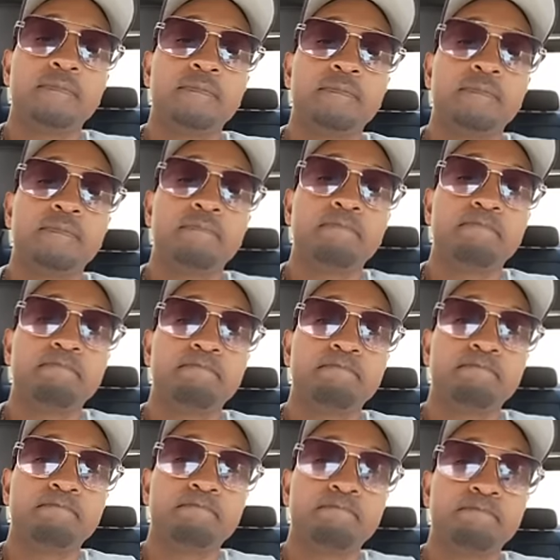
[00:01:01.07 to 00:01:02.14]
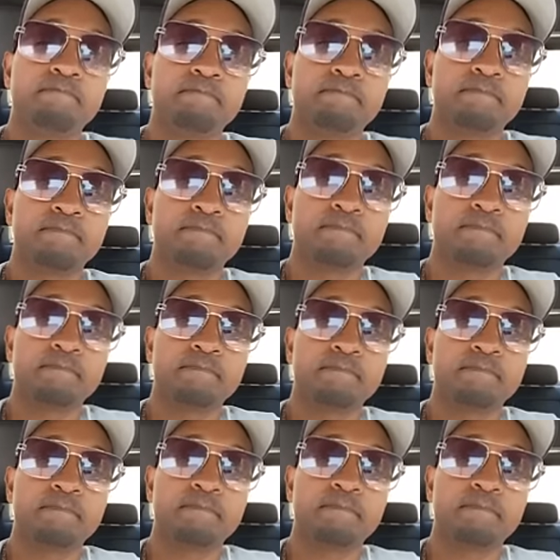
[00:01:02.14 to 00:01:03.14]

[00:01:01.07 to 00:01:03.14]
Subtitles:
No one is speaking in this clip.